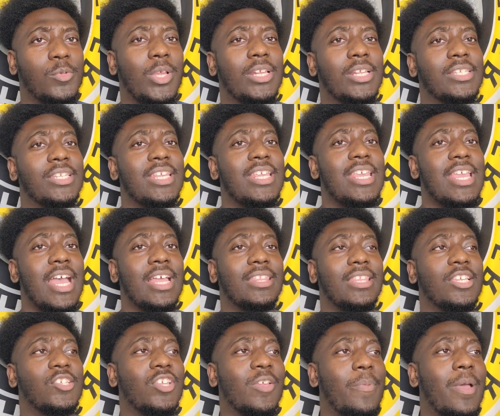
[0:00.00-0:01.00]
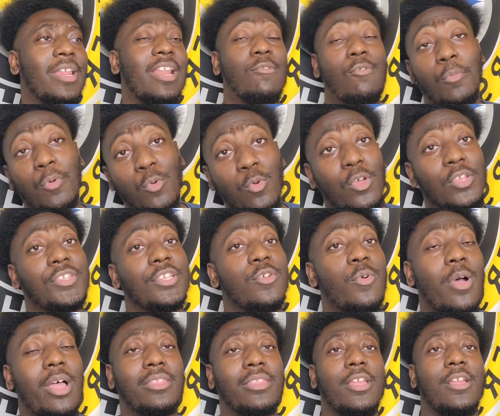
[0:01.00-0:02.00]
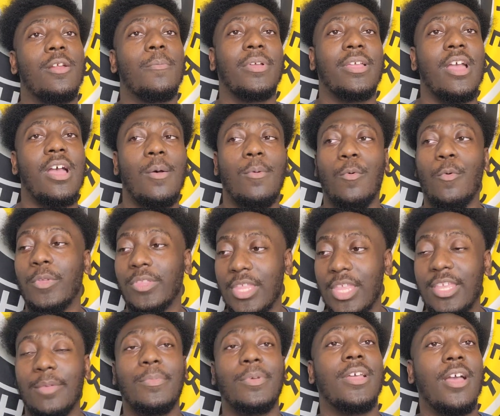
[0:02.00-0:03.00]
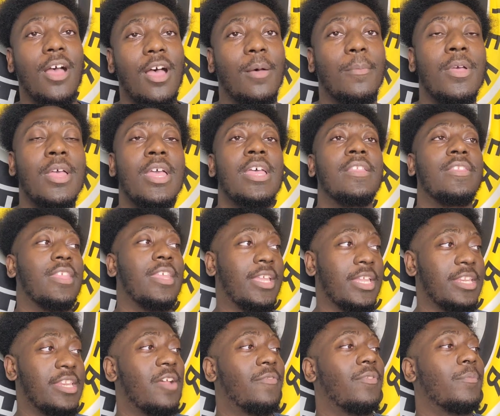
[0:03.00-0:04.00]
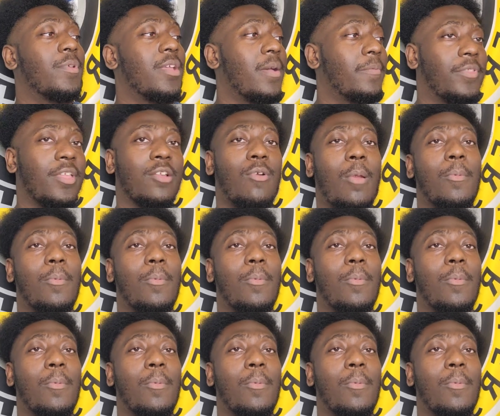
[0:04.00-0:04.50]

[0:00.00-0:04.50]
We got to see how things shape out. Now, Robert Wilson go out there and become what we think he can become, and they can definitely be up there.